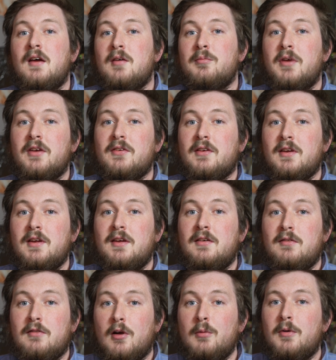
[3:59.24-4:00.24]
Basically,
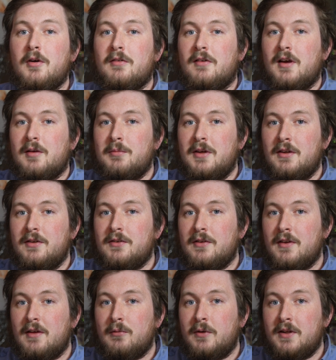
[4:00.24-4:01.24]
Roborock made it so
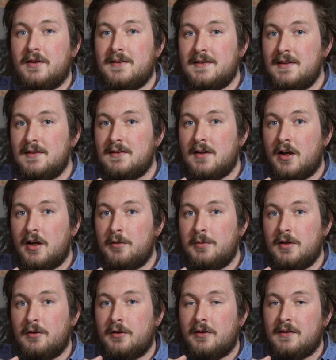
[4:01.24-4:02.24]
that when it sees
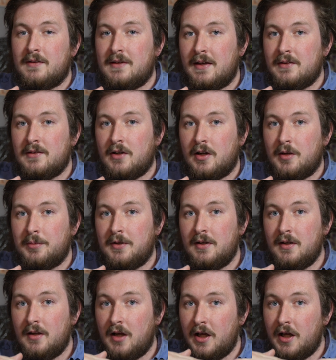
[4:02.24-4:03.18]
carpet or detects carpet, it